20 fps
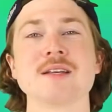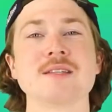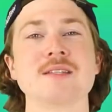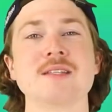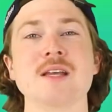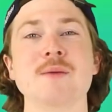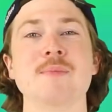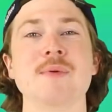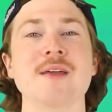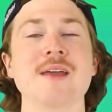
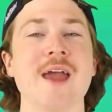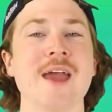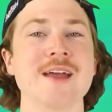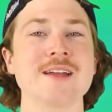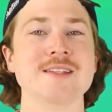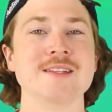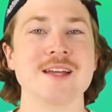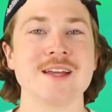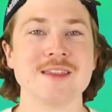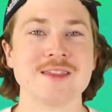
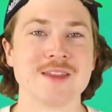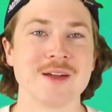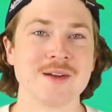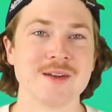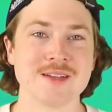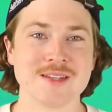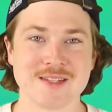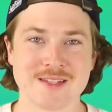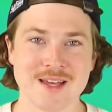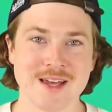
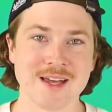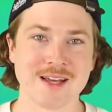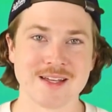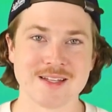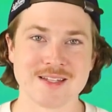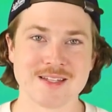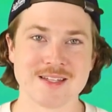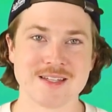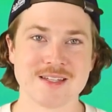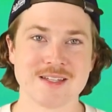
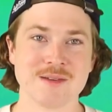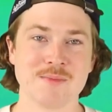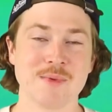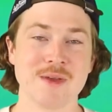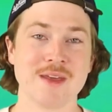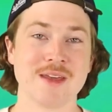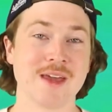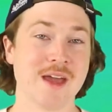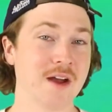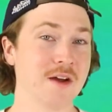SCP-1836.
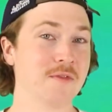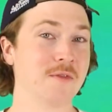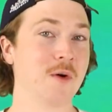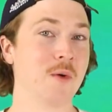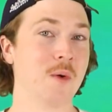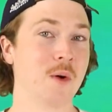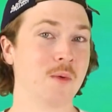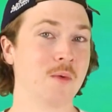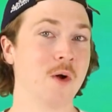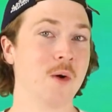Be
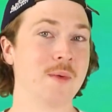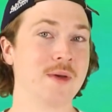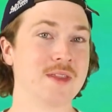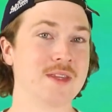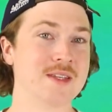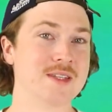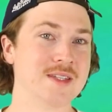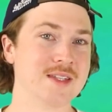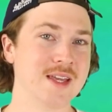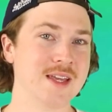careful while roaming
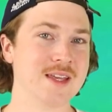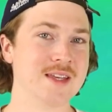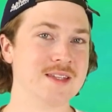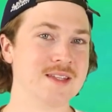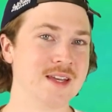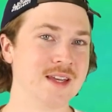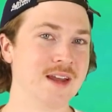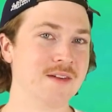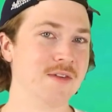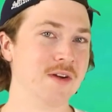the
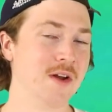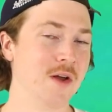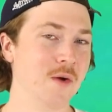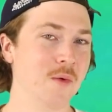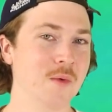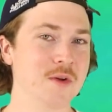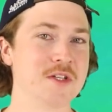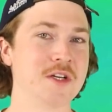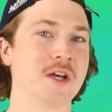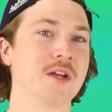seas, you never know
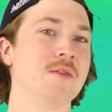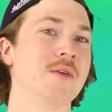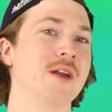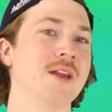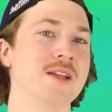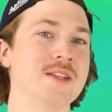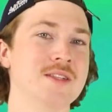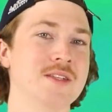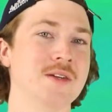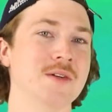what you could
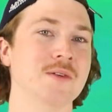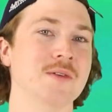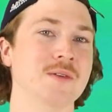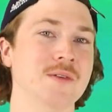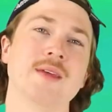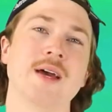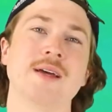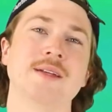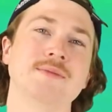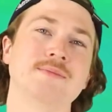run into.
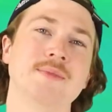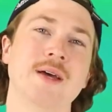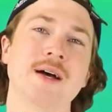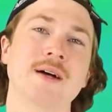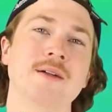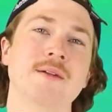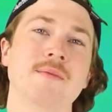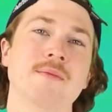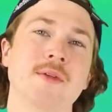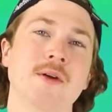And
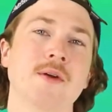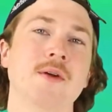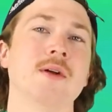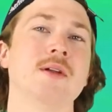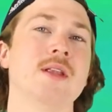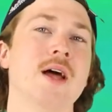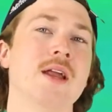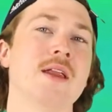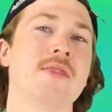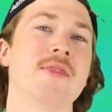hell, there are
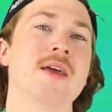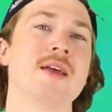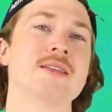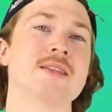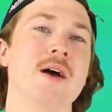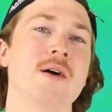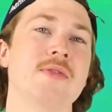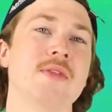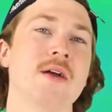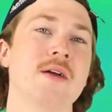a lot of
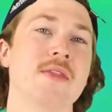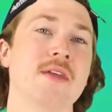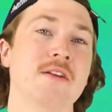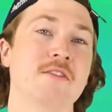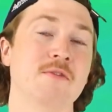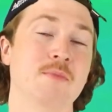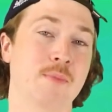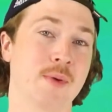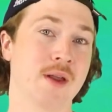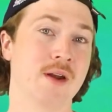things out there that
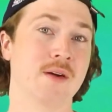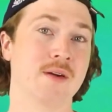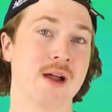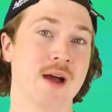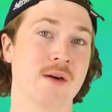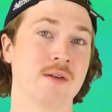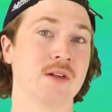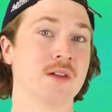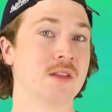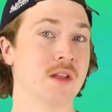have been
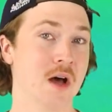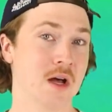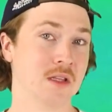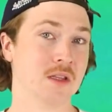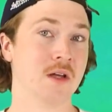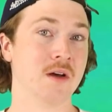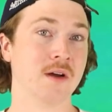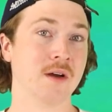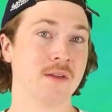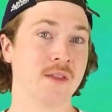around a
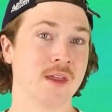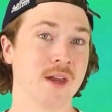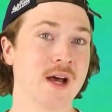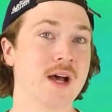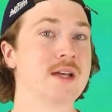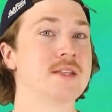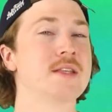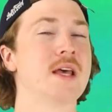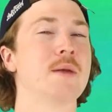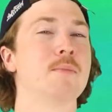lot longer than
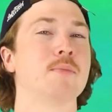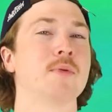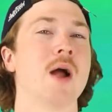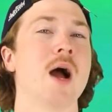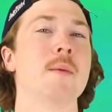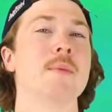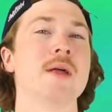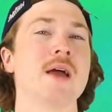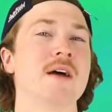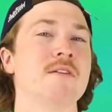us and
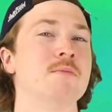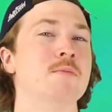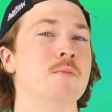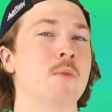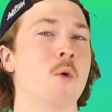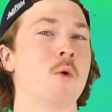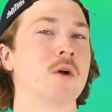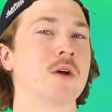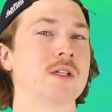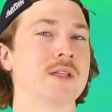probably have
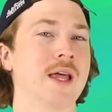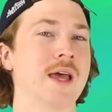more